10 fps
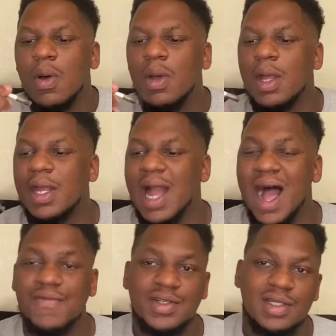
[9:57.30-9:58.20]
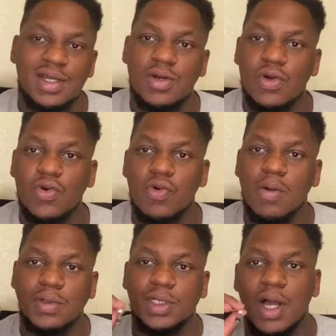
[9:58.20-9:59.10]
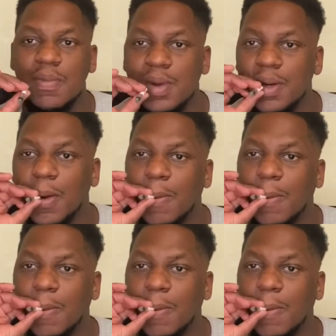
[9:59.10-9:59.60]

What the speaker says: He obviously knew what was up and